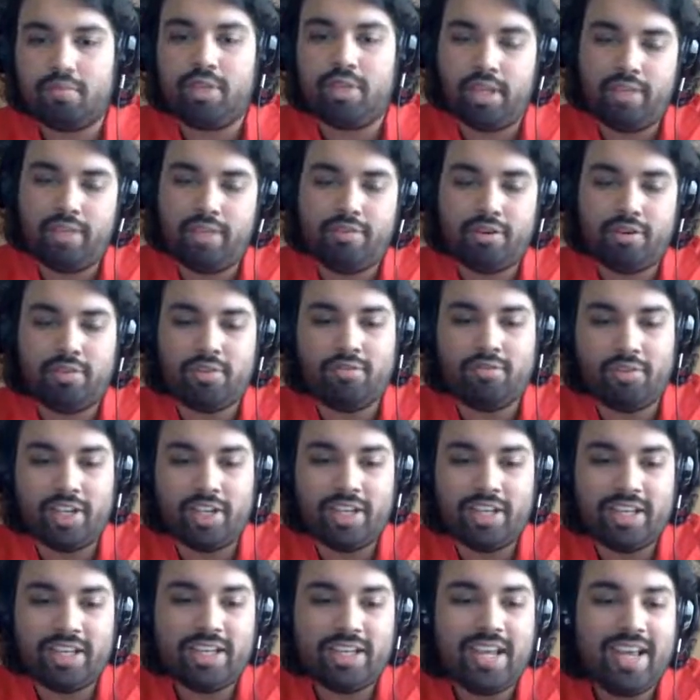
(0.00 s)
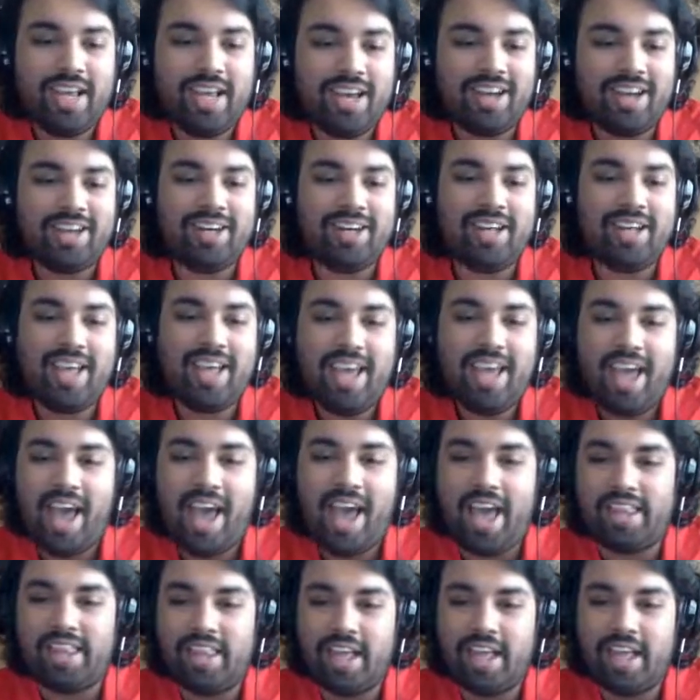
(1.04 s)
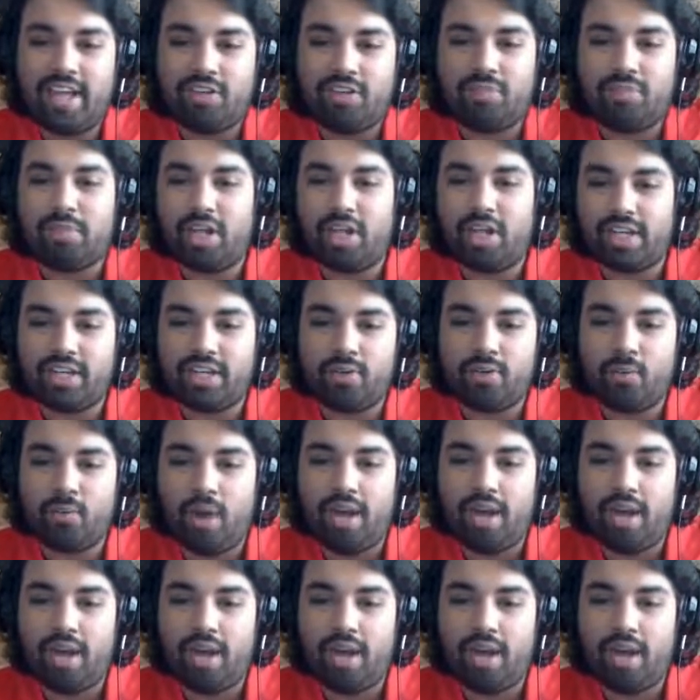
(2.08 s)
lever really, and then you plug in the